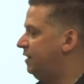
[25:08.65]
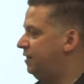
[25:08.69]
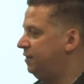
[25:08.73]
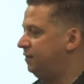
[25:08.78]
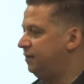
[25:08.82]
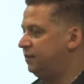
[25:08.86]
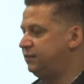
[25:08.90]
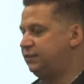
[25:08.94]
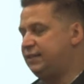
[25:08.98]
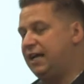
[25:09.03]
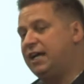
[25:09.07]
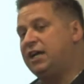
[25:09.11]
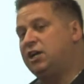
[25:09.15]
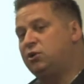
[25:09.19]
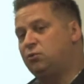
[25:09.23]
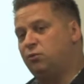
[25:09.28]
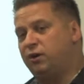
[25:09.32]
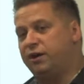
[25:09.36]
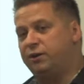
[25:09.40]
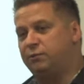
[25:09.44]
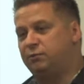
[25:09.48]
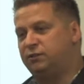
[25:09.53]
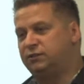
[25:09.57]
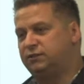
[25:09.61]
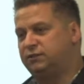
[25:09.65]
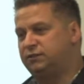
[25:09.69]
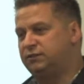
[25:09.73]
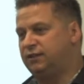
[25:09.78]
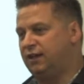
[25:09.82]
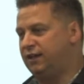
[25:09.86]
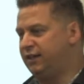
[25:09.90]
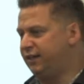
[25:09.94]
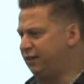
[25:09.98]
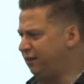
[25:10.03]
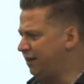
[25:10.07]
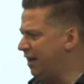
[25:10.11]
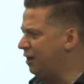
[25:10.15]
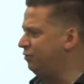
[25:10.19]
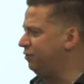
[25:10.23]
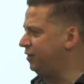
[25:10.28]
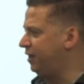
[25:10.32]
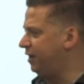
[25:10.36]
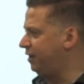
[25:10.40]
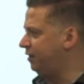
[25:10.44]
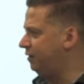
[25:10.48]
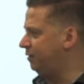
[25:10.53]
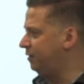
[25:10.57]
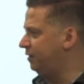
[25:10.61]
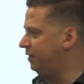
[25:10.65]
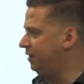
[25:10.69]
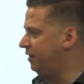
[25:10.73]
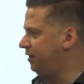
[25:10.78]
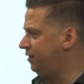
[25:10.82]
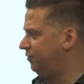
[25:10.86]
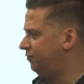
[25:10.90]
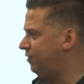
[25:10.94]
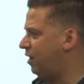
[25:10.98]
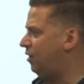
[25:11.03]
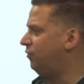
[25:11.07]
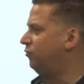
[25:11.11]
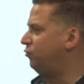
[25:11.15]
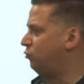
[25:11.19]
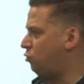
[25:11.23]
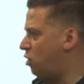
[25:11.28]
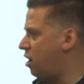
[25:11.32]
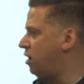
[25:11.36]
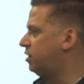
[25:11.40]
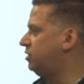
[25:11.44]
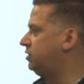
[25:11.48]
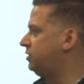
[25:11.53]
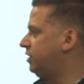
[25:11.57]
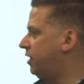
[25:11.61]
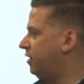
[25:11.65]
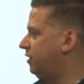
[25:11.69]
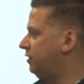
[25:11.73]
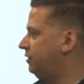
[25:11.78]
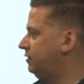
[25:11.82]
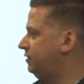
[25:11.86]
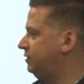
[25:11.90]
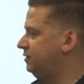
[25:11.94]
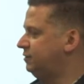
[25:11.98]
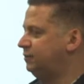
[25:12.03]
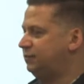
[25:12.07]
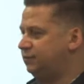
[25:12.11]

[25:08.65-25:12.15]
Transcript: The second one was a little out there. It involved rock stars.